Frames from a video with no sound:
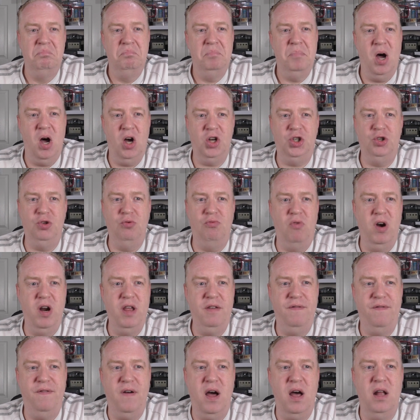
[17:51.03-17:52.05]
partial
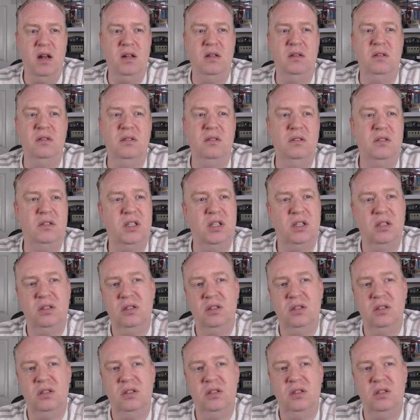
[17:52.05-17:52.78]
refund